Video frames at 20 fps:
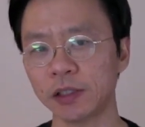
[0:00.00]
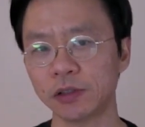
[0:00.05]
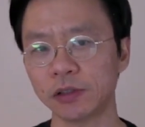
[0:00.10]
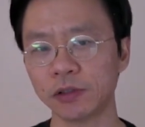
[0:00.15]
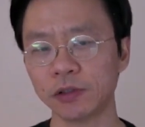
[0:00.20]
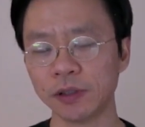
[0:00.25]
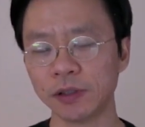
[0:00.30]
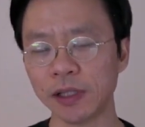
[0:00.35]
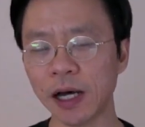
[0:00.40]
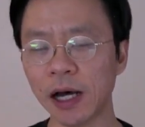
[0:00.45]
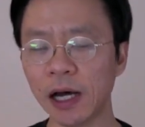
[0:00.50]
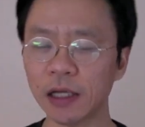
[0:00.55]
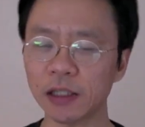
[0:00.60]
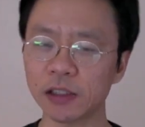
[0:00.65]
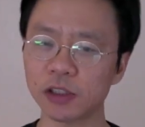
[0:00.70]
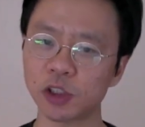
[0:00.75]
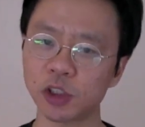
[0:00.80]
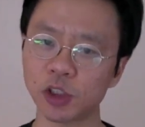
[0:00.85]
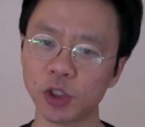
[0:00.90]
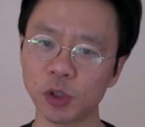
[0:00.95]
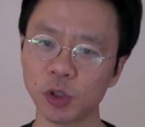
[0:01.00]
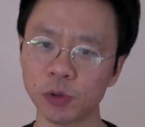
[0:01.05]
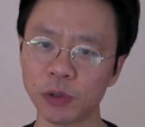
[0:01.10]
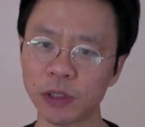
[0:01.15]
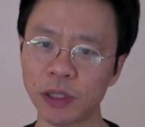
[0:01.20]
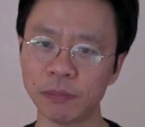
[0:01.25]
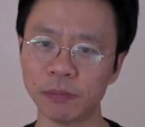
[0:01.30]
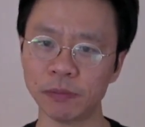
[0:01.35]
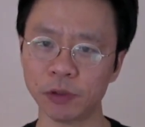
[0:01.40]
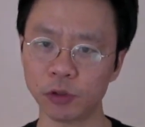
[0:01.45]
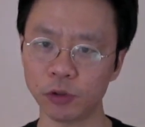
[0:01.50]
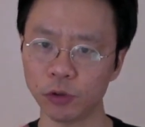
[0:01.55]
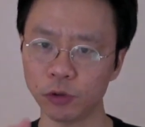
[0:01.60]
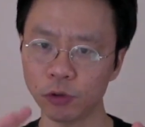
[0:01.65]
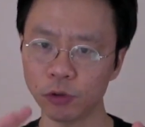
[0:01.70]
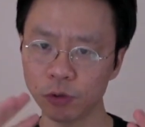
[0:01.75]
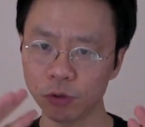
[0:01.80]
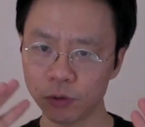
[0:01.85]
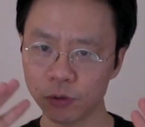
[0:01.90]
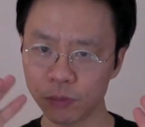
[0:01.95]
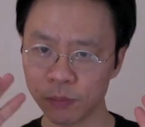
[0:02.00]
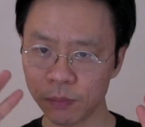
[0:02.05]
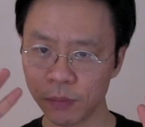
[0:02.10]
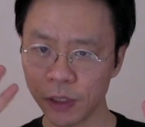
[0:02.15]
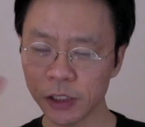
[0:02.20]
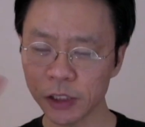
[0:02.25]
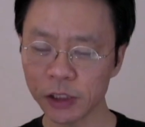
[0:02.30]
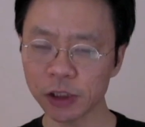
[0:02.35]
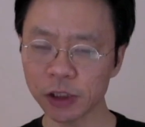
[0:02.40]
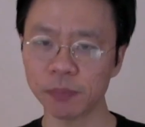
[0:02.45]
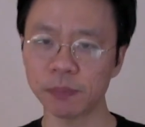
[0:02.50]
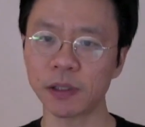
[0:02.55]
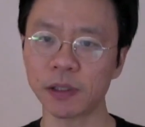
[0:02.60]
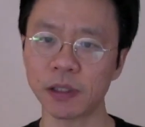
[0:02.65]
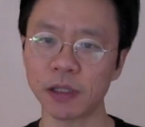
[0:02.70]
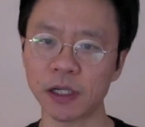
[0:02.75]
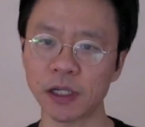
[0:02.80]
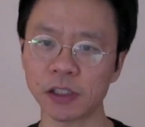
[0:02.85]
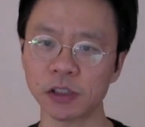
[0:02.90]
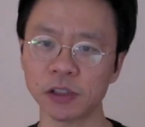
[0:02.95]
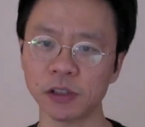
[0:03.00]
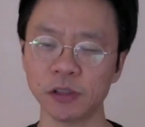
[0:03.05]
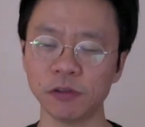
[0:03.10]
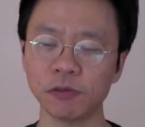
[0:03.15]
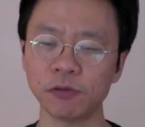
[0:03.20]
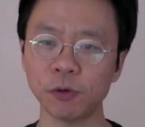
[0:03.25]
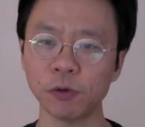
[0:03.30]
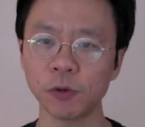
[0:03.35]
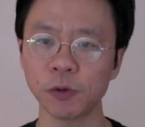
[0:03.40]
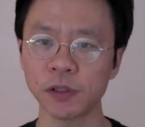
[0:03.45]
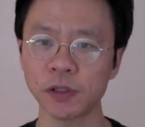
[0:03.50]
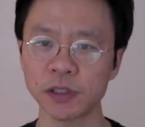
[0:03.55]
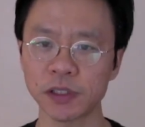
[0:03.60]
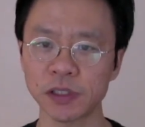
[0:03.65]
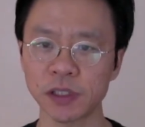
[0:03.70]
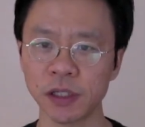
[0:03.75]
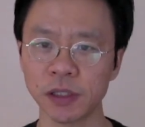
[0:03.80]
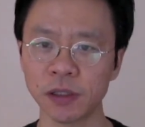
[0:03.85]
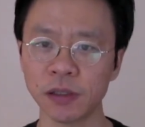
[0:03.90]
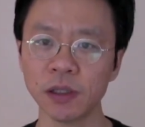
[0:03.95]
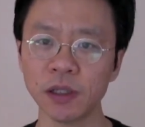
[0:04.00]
to not show them too much, but actually focus on